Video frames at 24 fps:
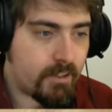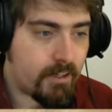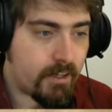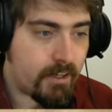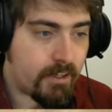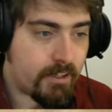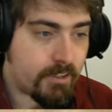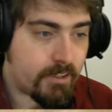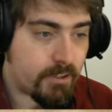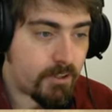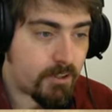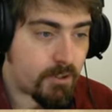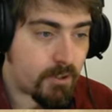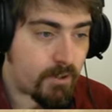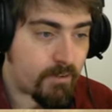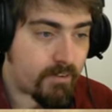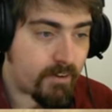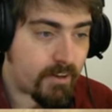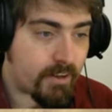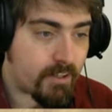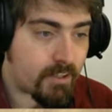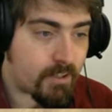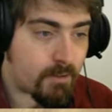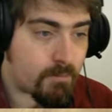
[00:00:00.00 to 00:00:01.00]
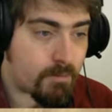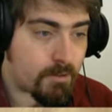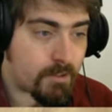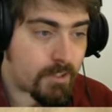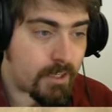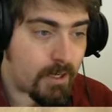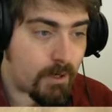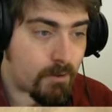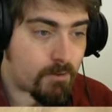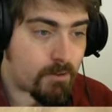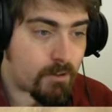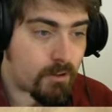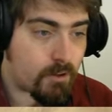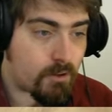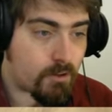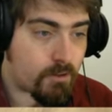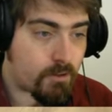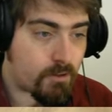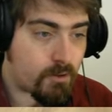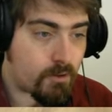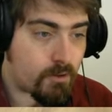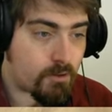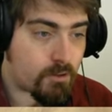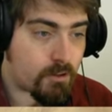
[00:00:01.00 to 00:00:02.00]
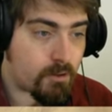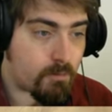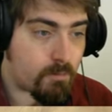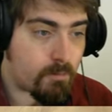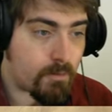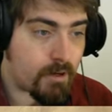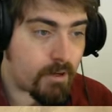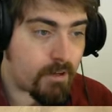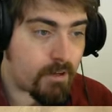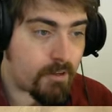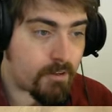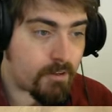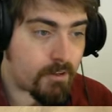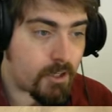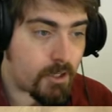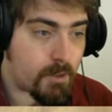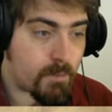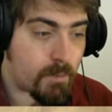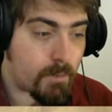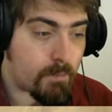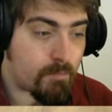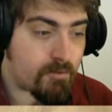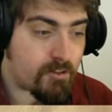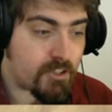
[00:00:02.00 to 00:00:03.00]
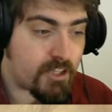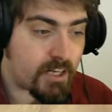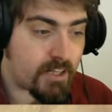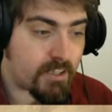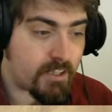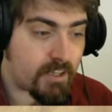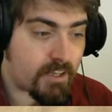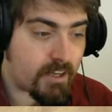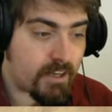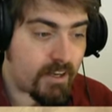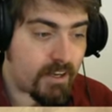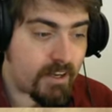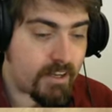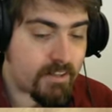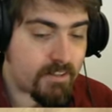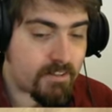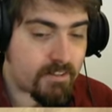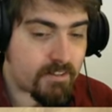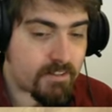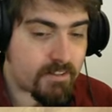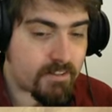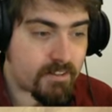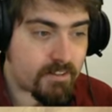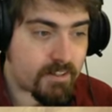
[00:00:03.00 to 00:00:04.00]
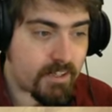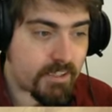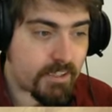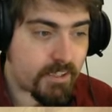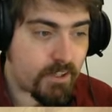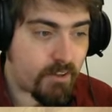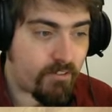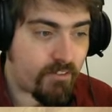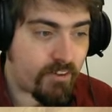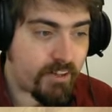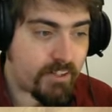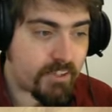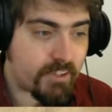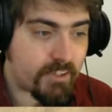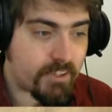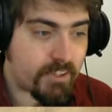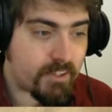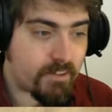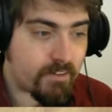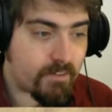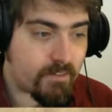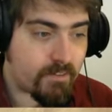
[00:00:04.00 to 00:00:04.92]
and you also have to get some scouting, because of course the monkey is going to be projecting its stealth field.